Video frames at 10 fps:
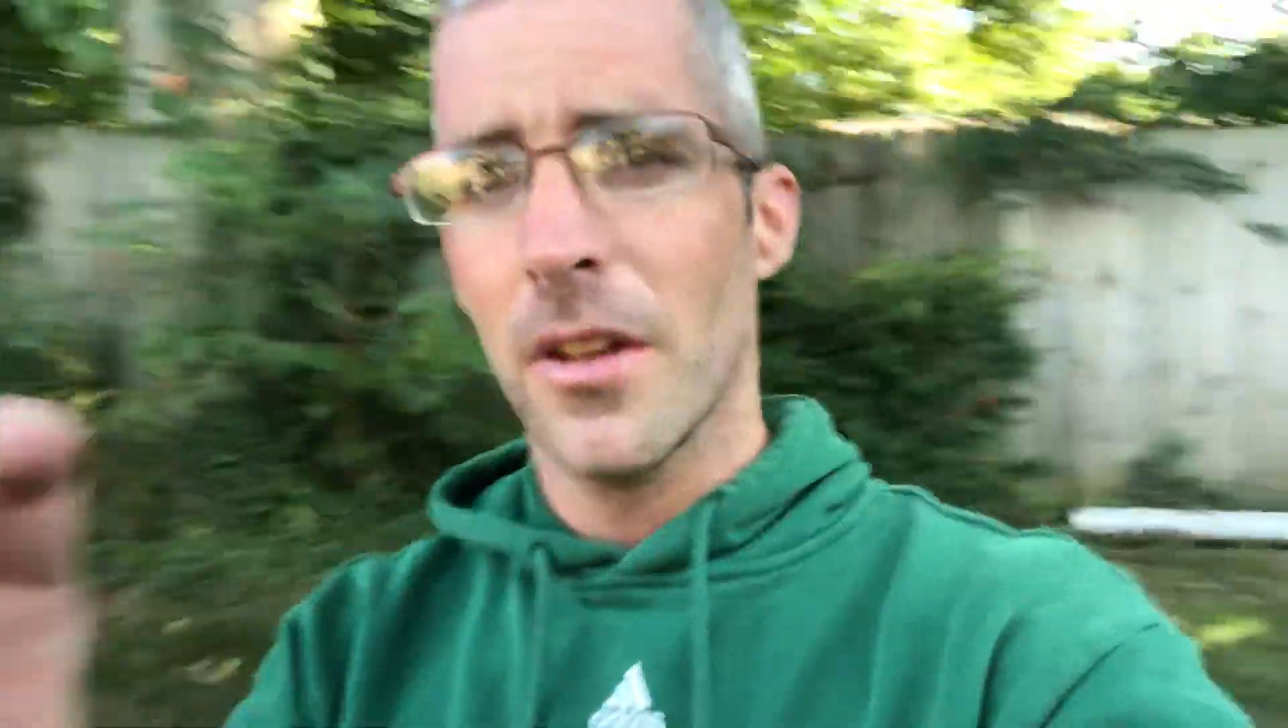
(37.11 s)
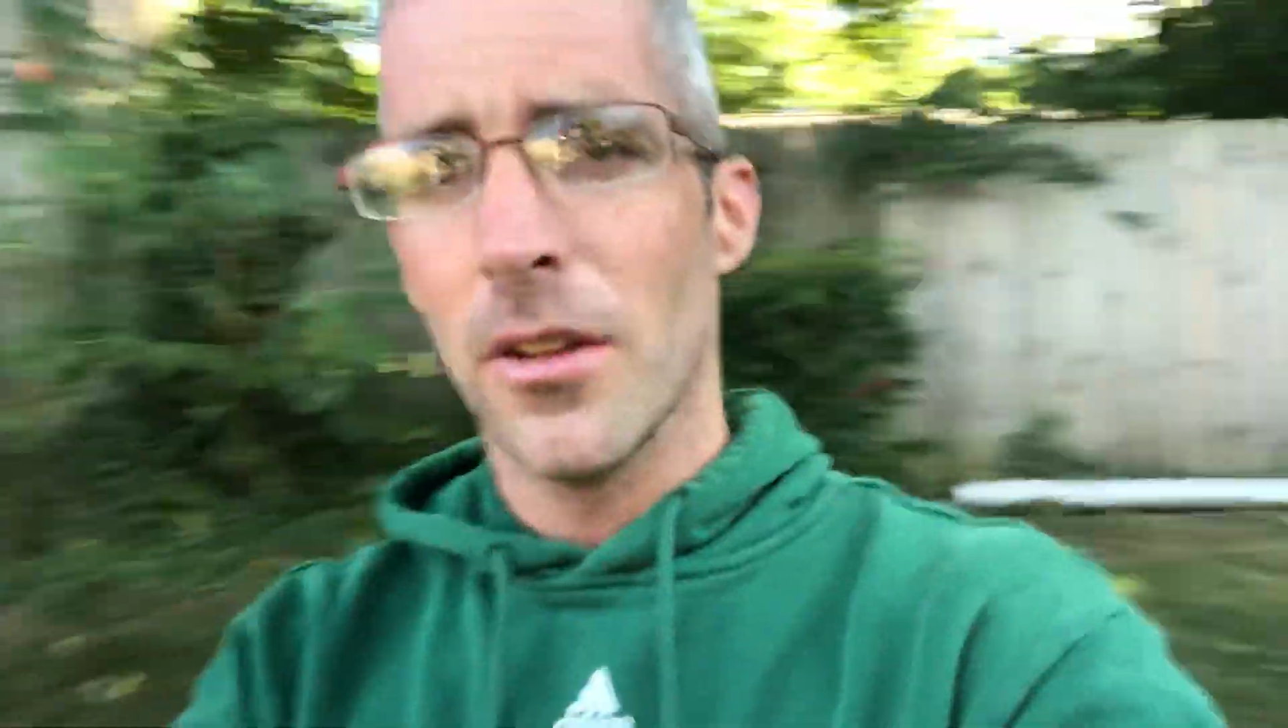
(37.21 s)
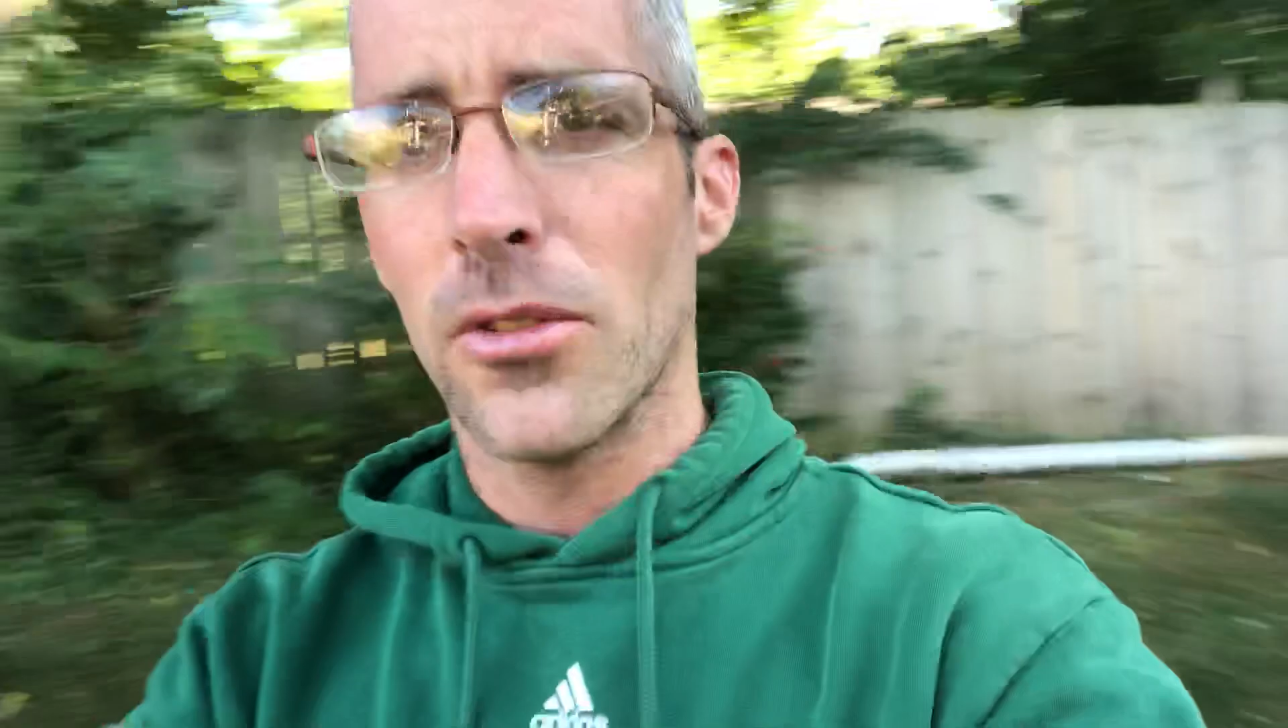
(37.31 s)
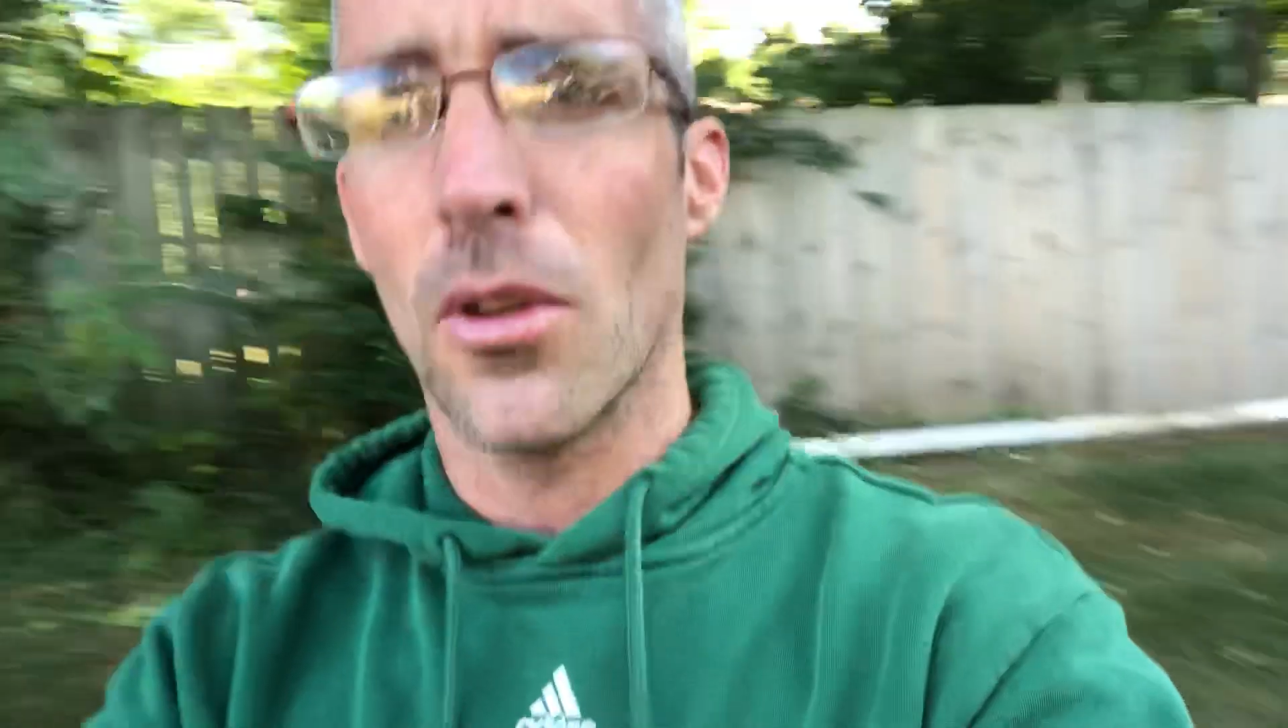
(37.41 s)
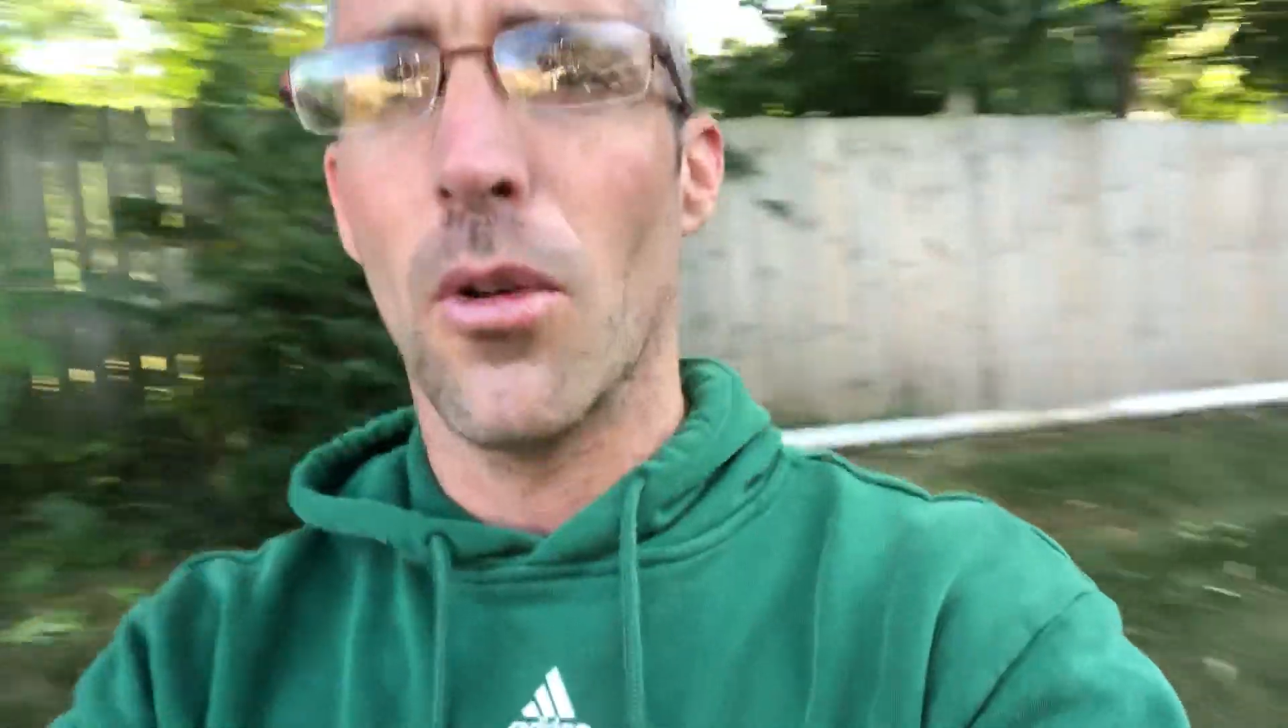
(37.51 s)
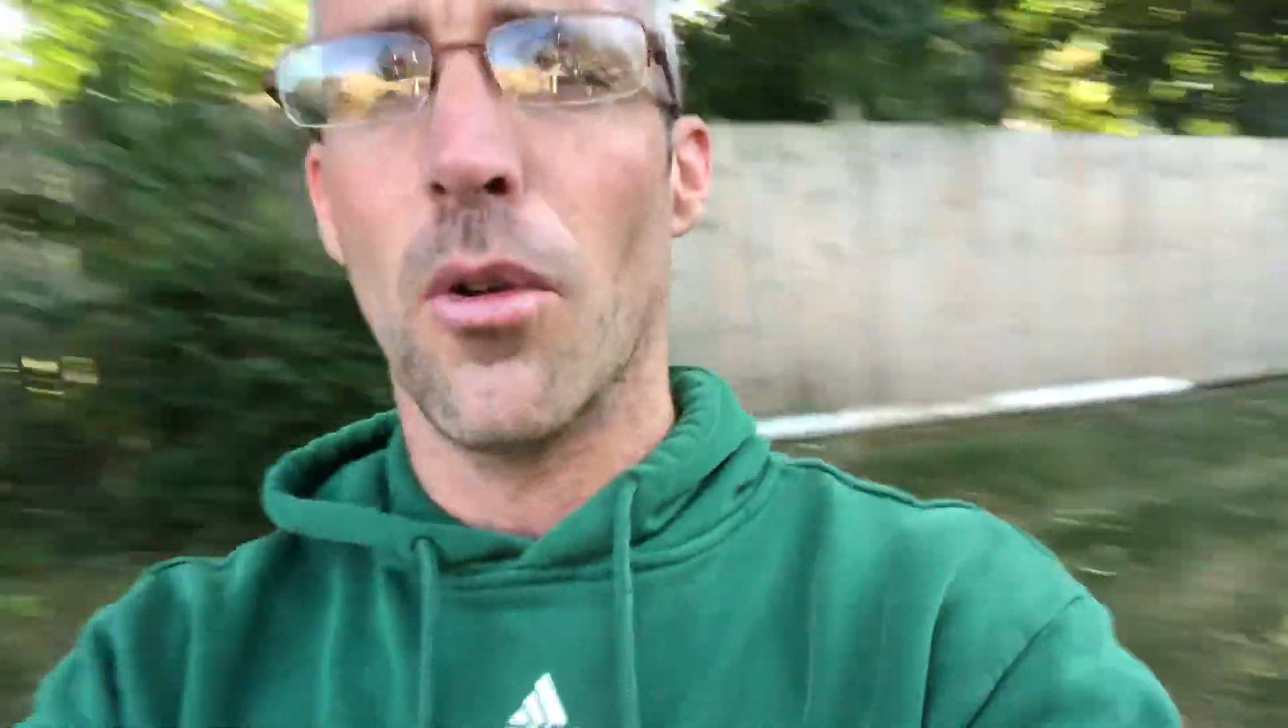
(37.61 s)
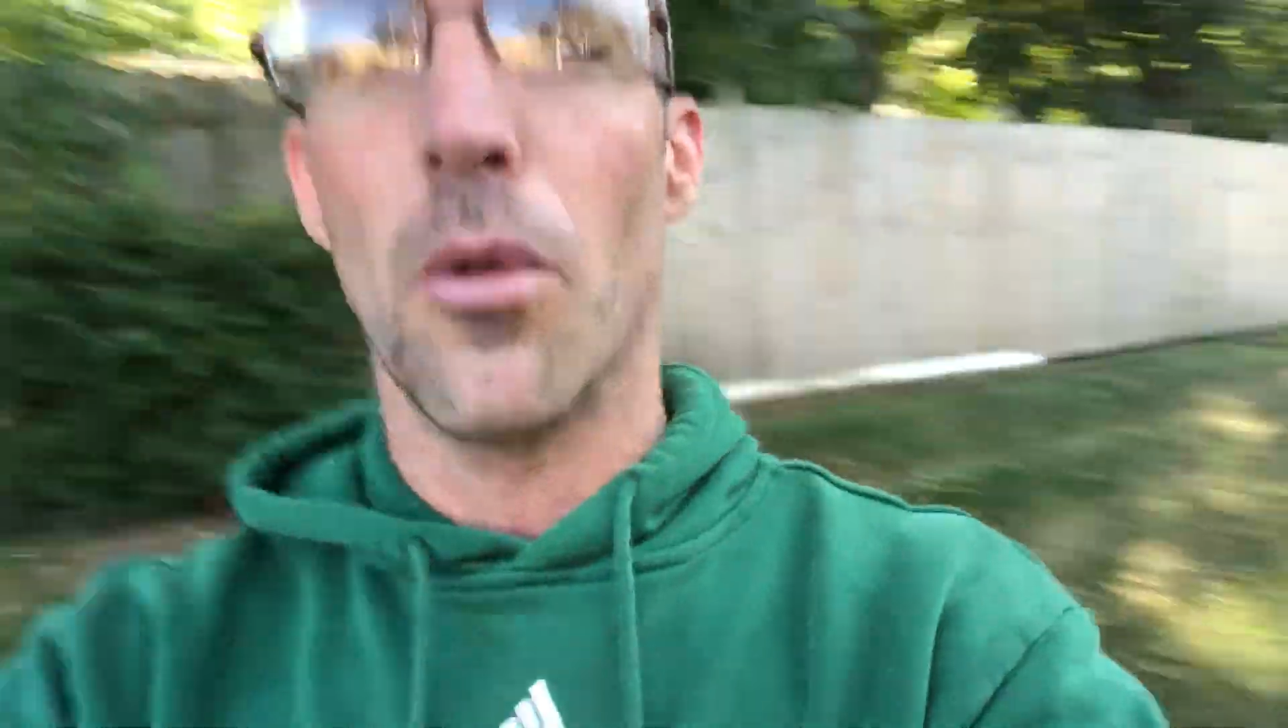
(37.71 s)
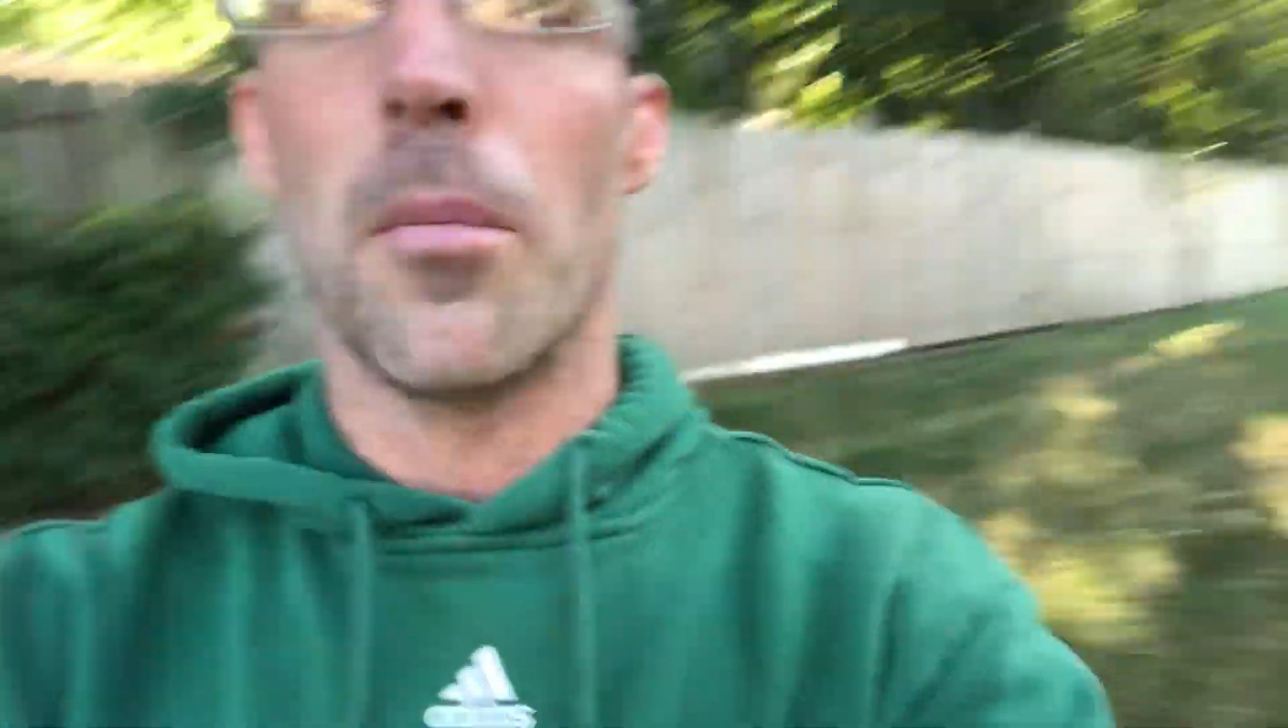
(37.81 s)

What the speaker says: So